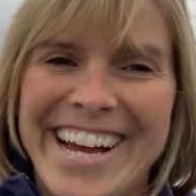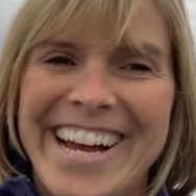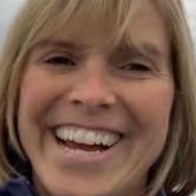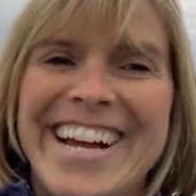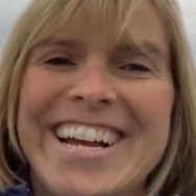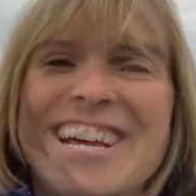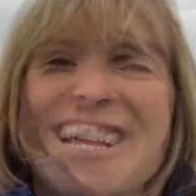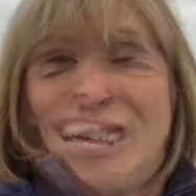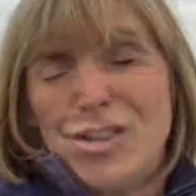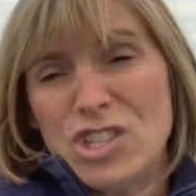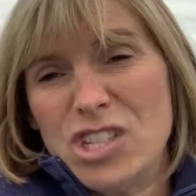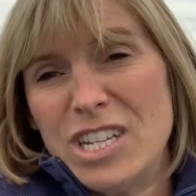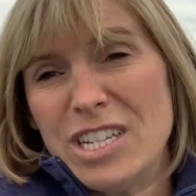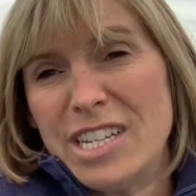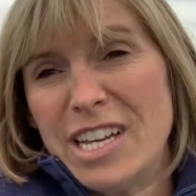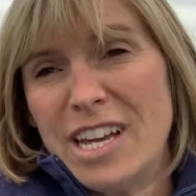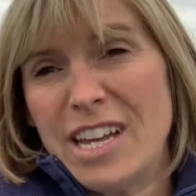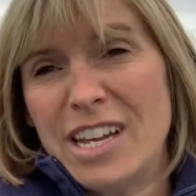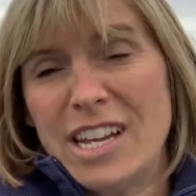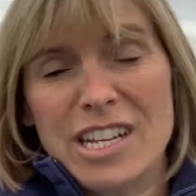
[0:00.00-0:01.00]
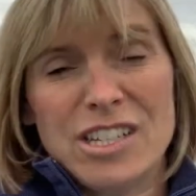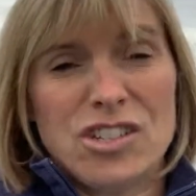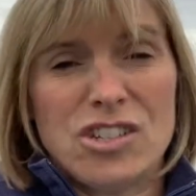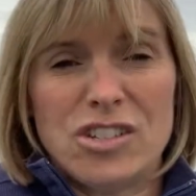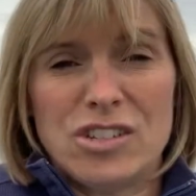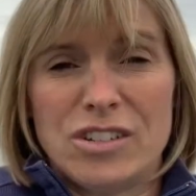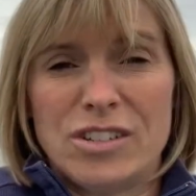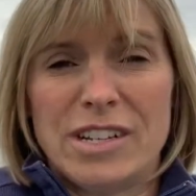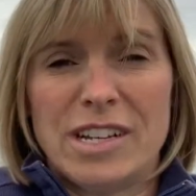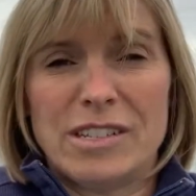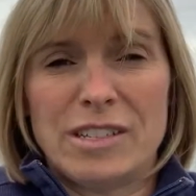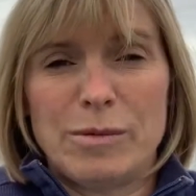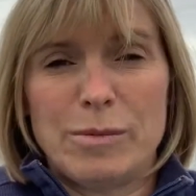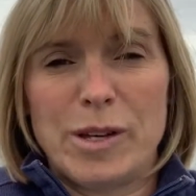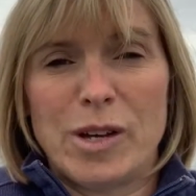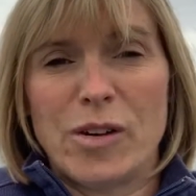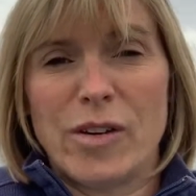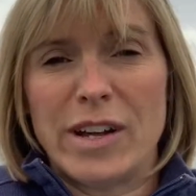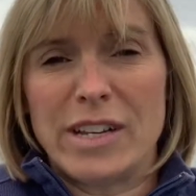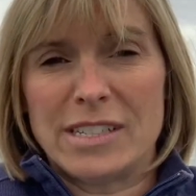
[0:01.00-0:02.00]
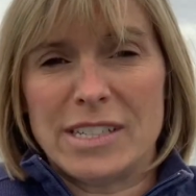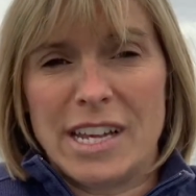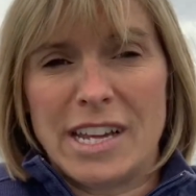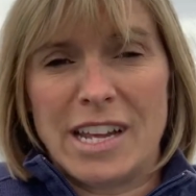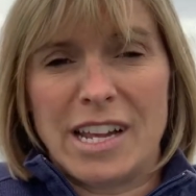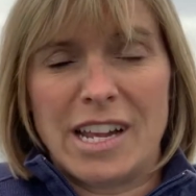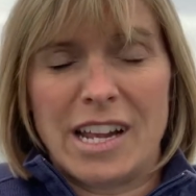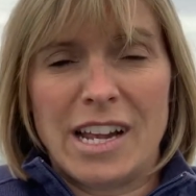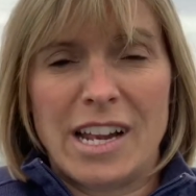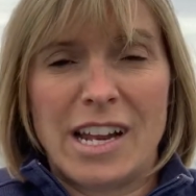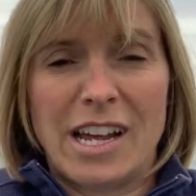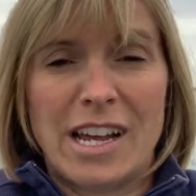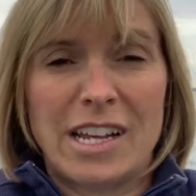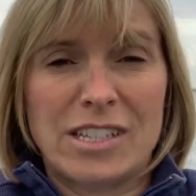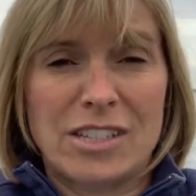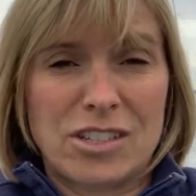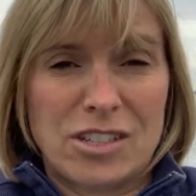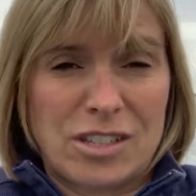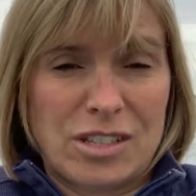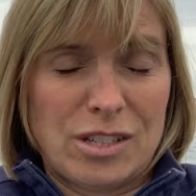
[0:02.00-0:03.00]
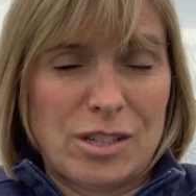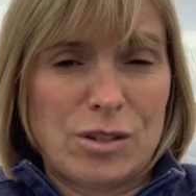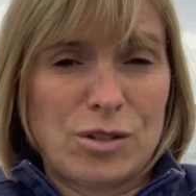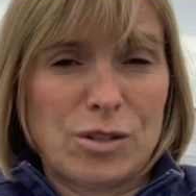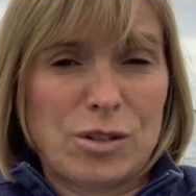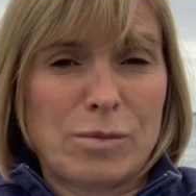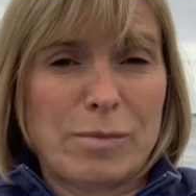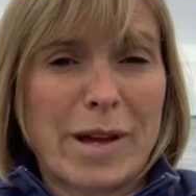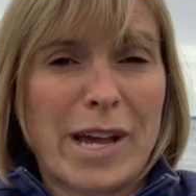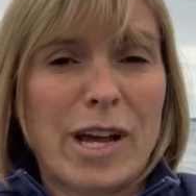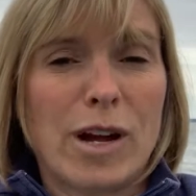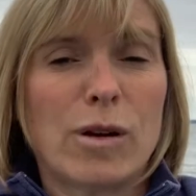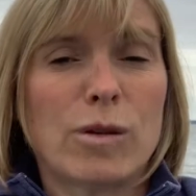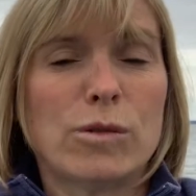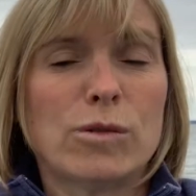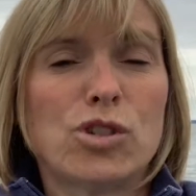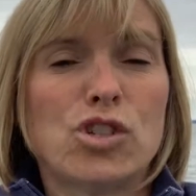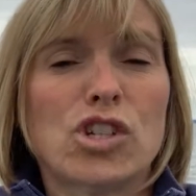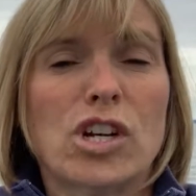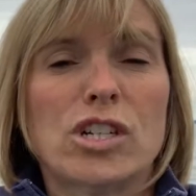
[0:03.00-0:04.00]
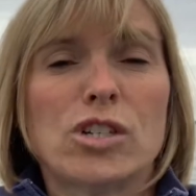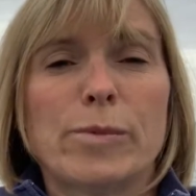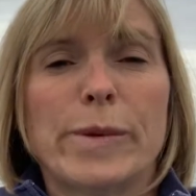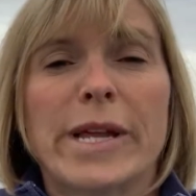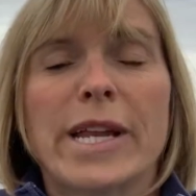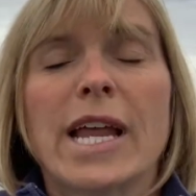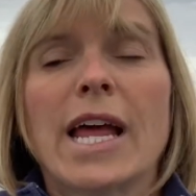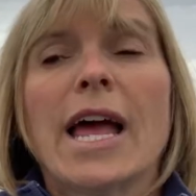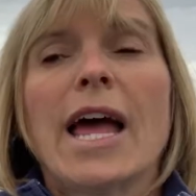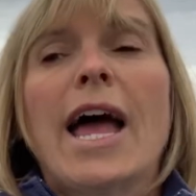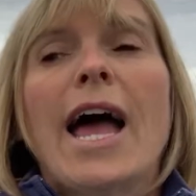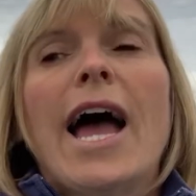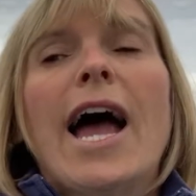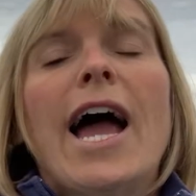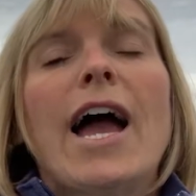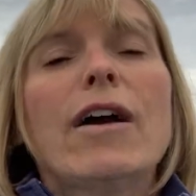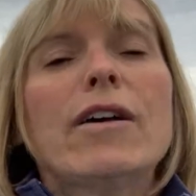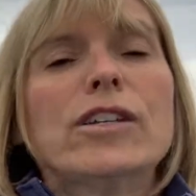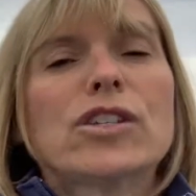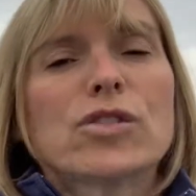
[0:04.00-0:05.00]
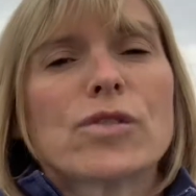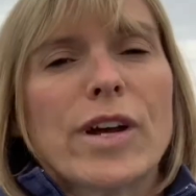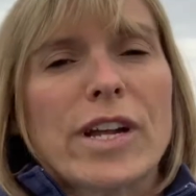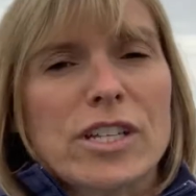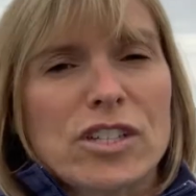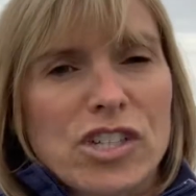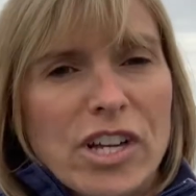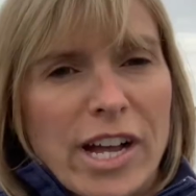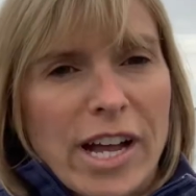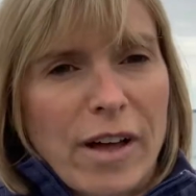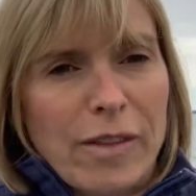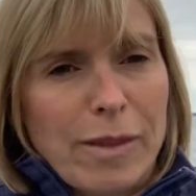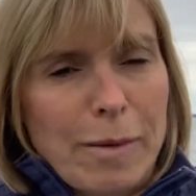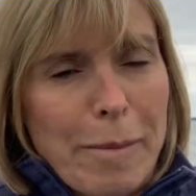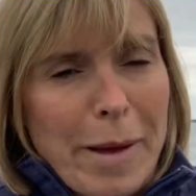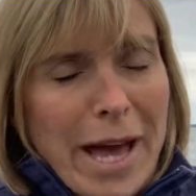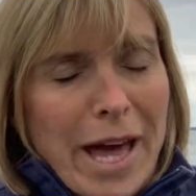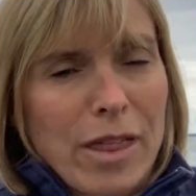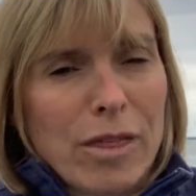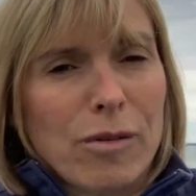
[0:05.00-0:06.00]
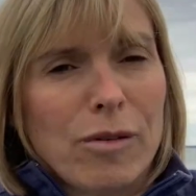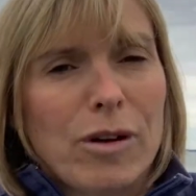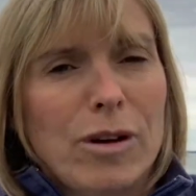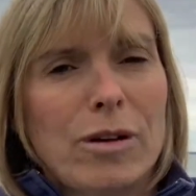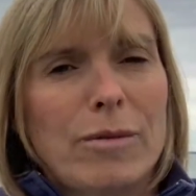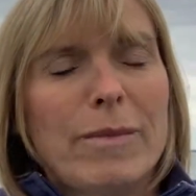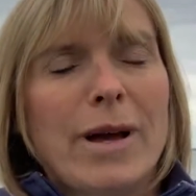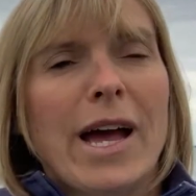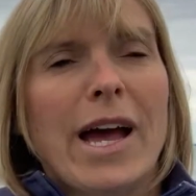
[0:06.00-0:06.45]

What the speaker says: So she did, and she turned out to be a great tenant, and I just used my own judgment. I always try to check out the bathroom.